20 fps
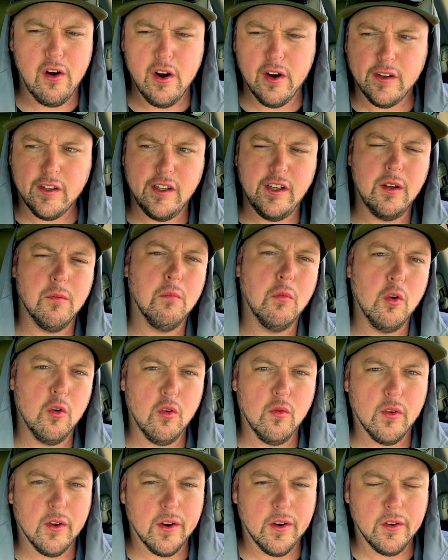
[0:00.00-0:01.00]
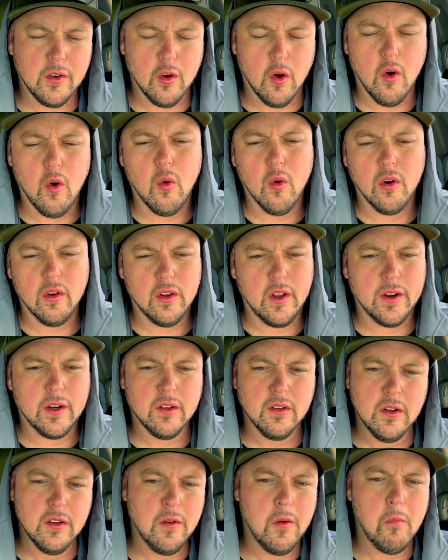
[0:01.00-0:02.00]
it, keep moving, don't worry, like,
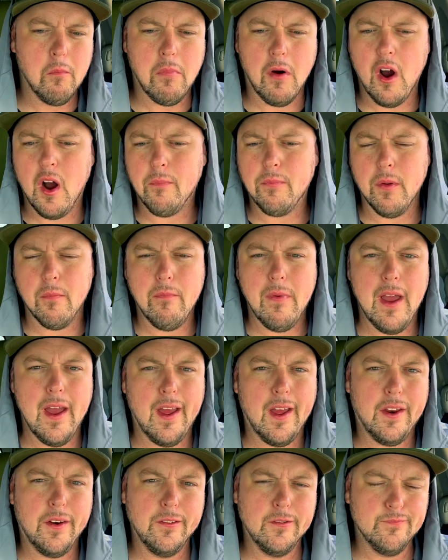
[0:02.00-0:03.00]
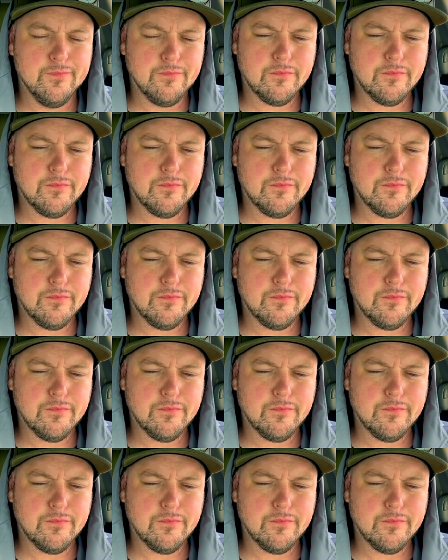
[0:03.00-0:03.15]
pop the med,